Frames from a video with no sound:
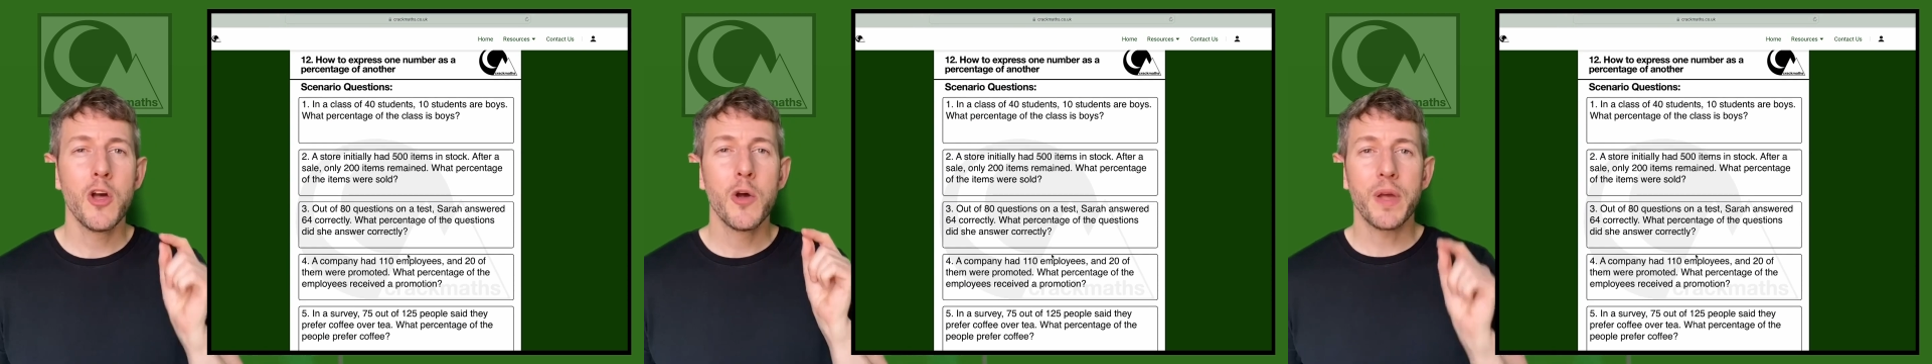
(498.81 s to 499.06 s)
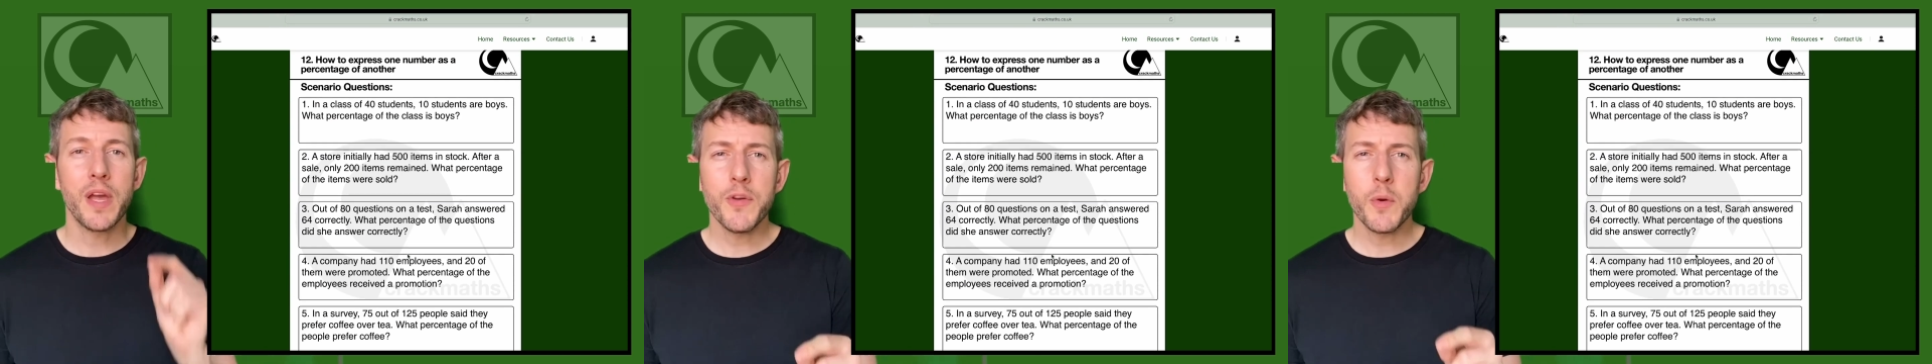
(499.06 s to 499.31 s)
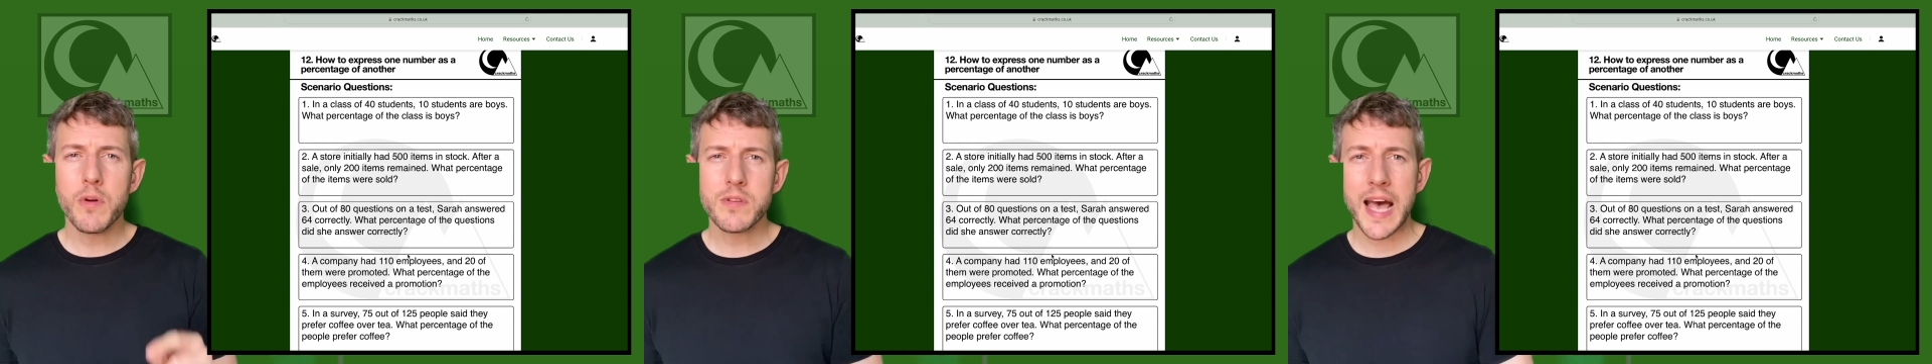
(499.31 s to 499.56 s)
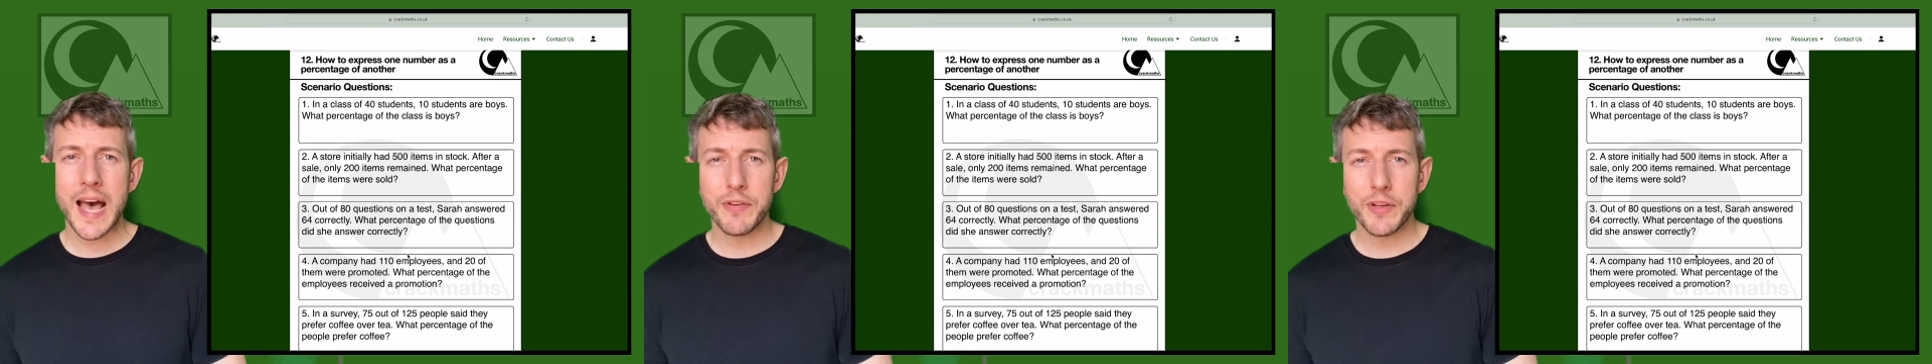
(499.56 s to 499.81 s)
But if you want to
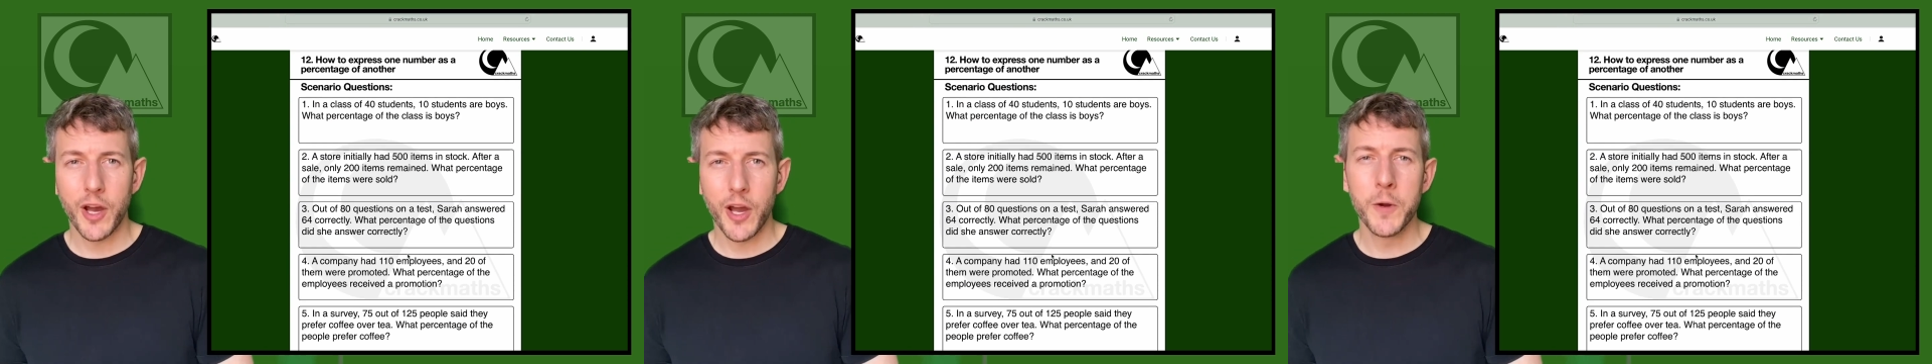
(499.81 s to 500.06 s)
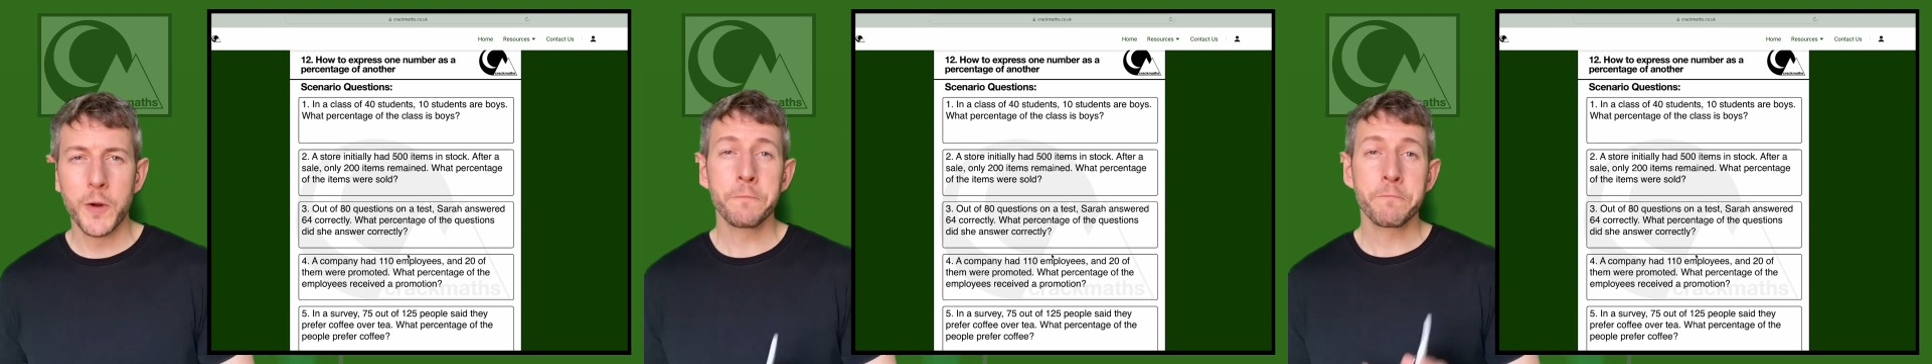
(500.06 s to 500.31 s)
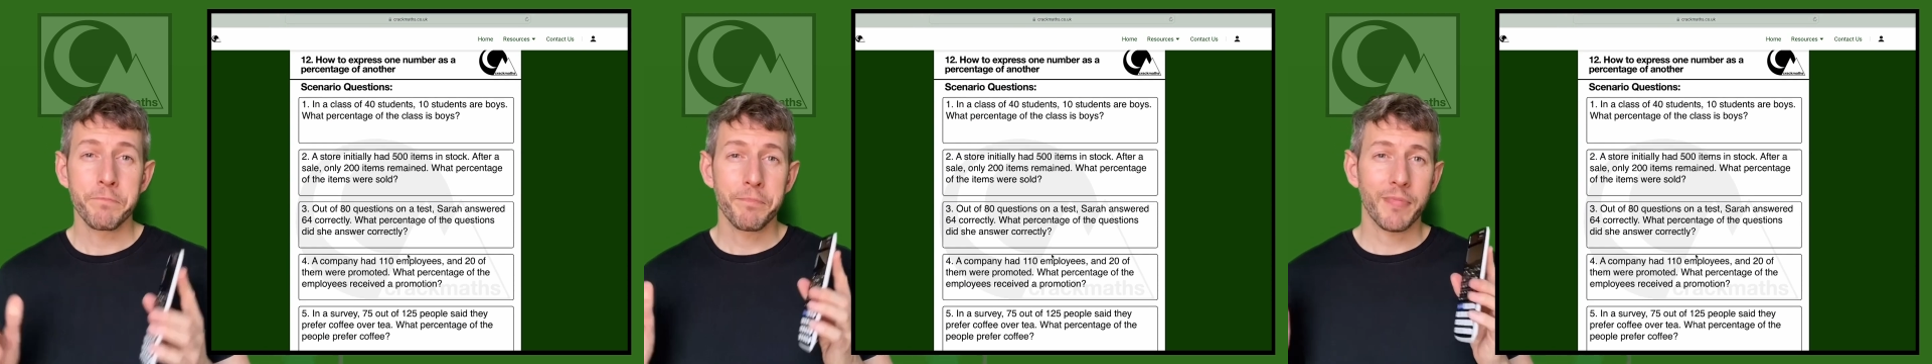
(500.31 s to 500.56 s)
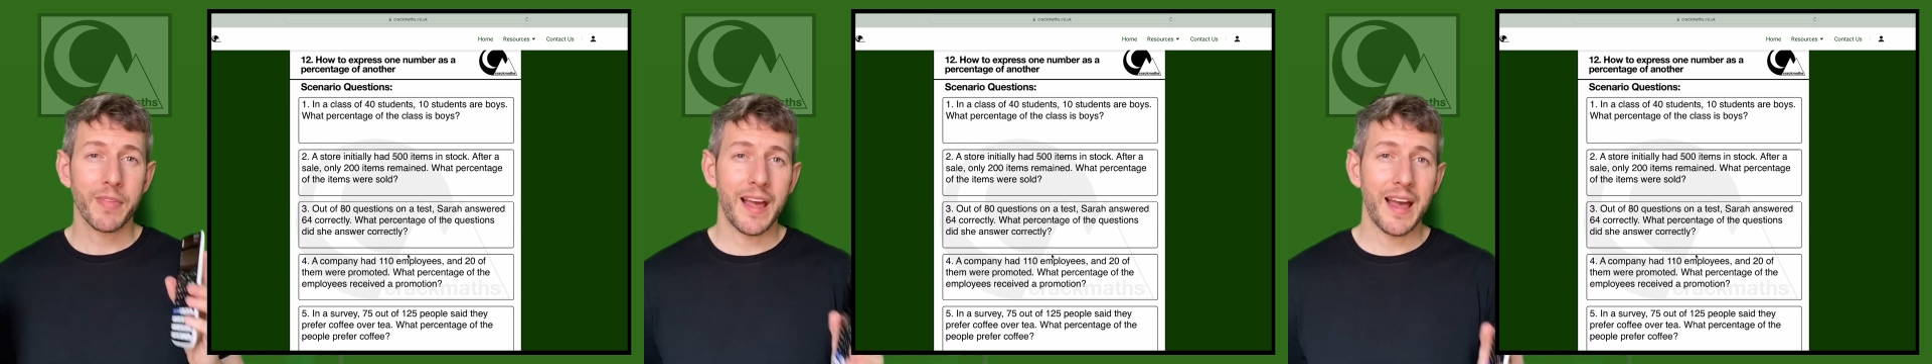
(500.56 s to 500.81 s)
have a go
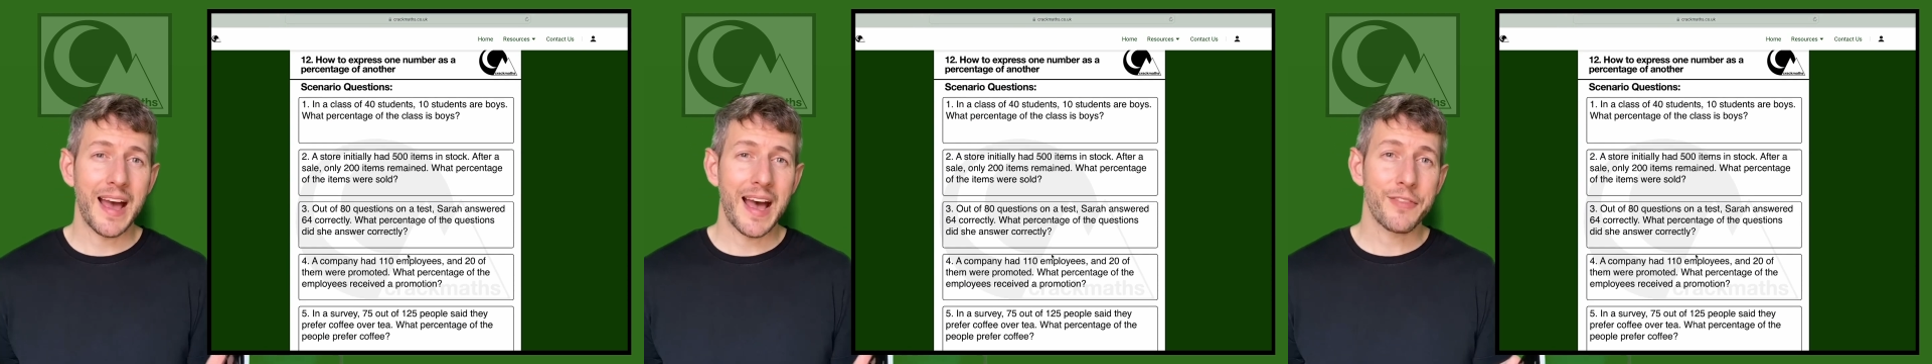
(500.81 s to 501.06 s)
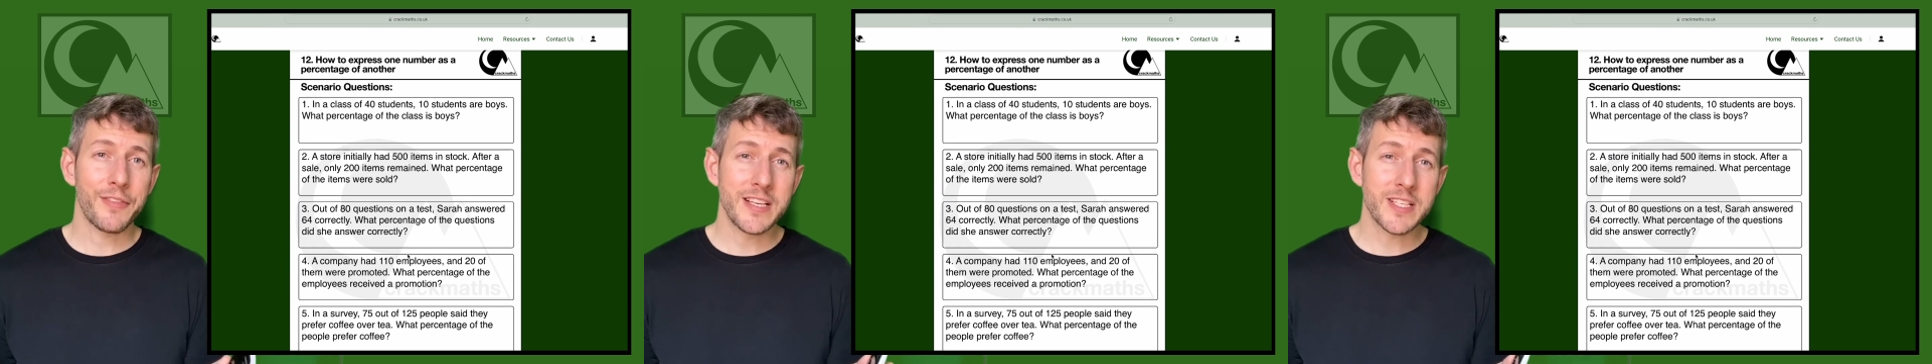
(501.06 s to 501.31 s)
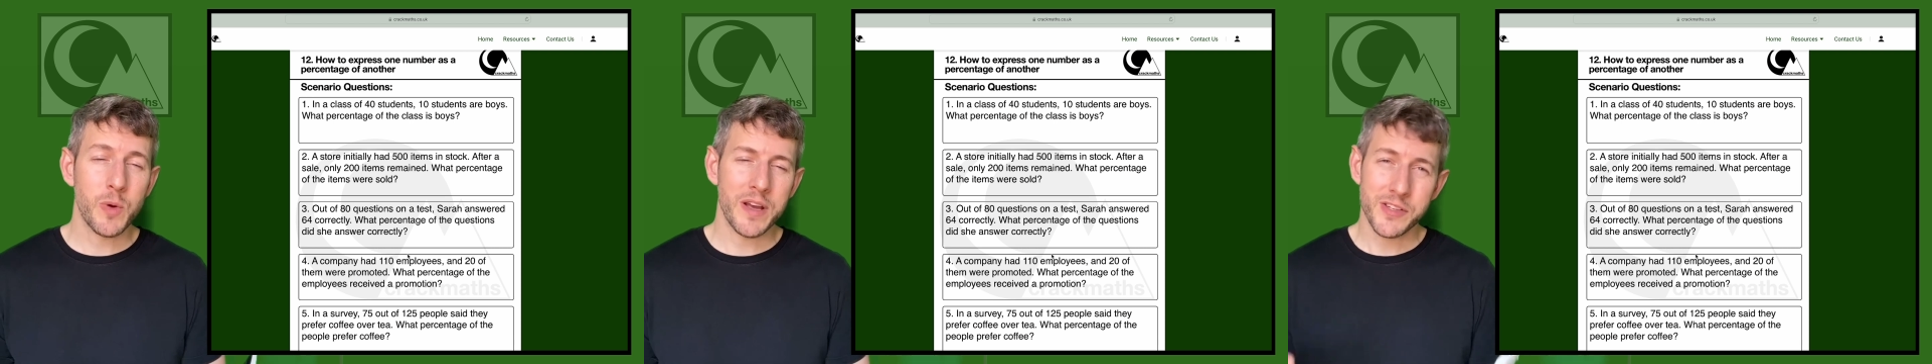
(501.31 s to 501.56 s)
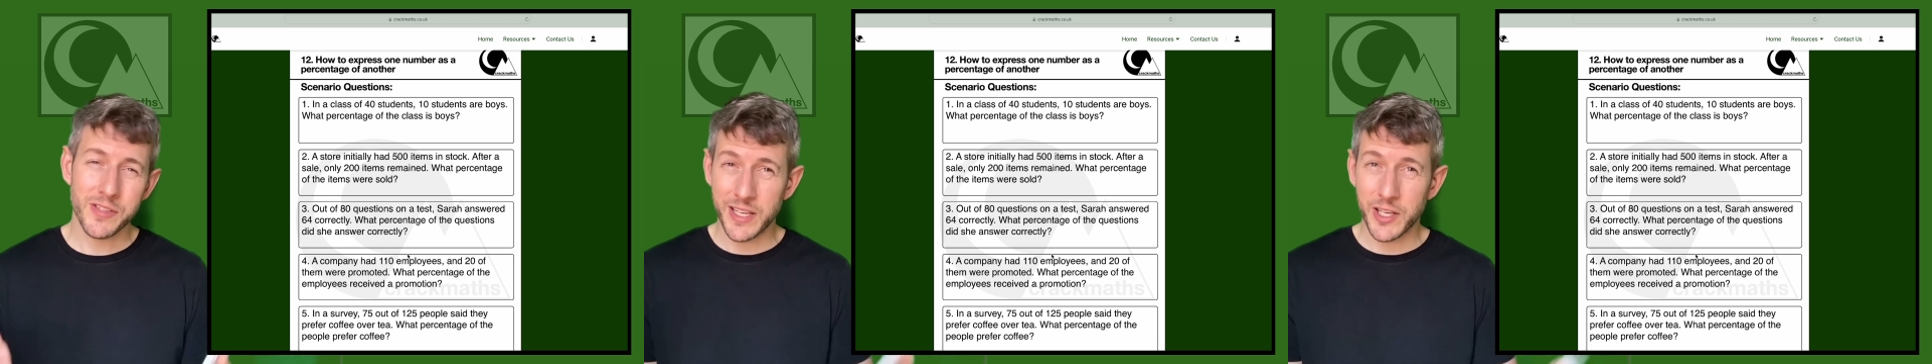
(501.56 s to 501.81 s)
at these
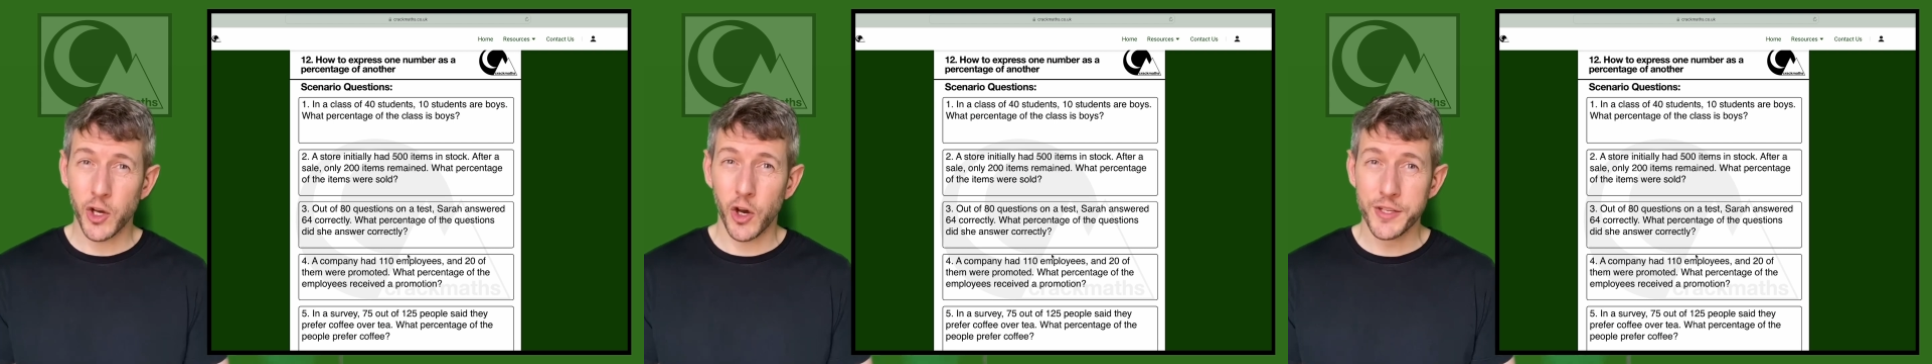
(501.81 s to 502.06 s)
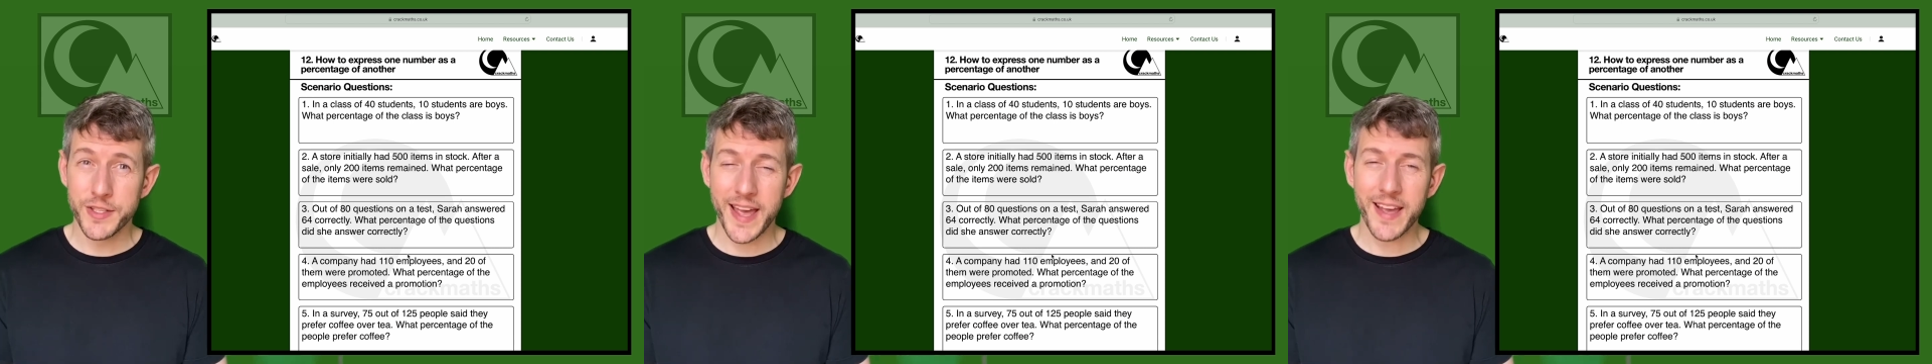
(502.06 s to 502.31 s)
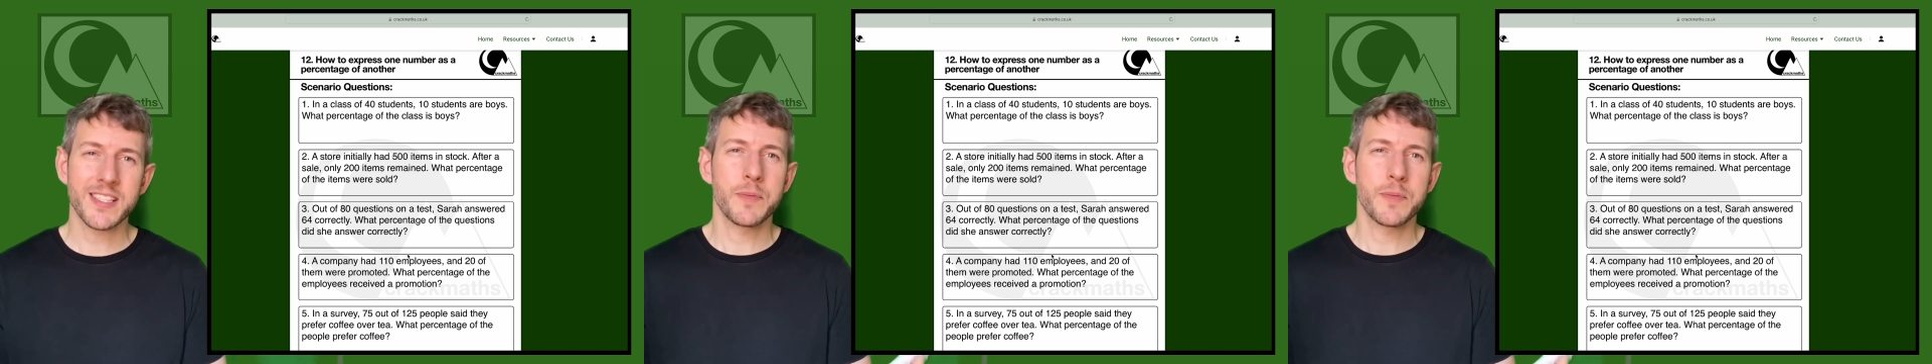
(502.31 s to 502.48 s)
questions in context,